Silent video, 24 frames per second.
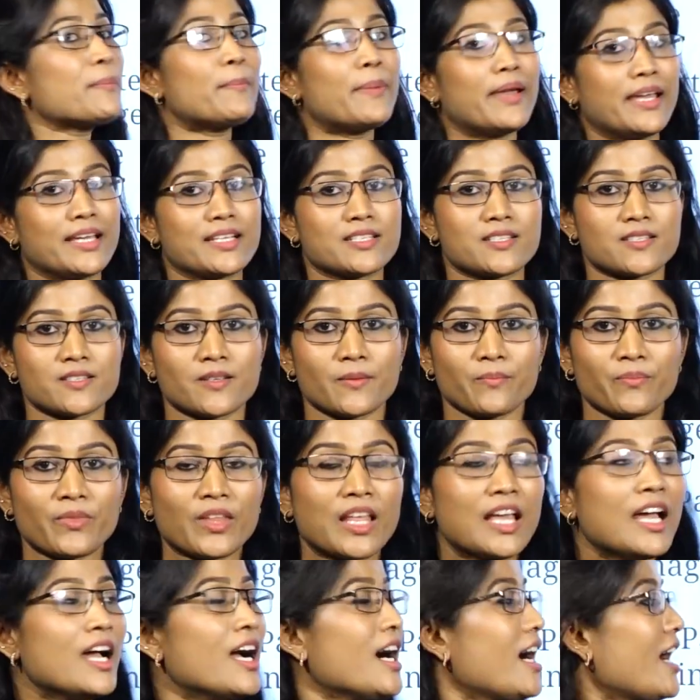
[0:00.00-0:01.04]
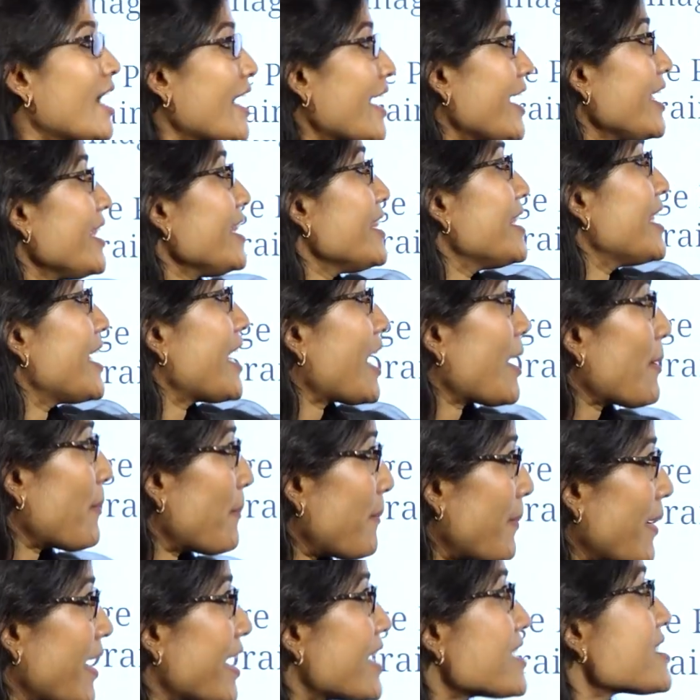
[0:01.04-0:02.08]
pairs. Again, there are
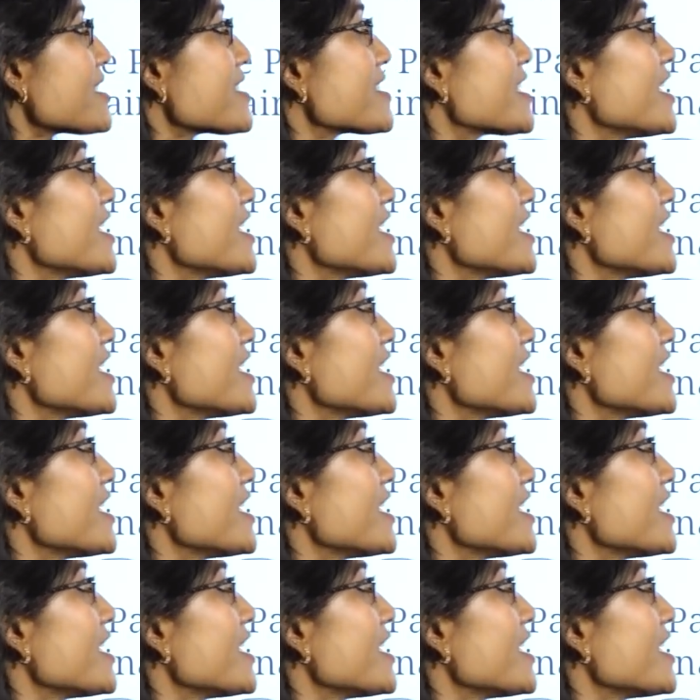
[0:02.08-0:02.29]
pairs is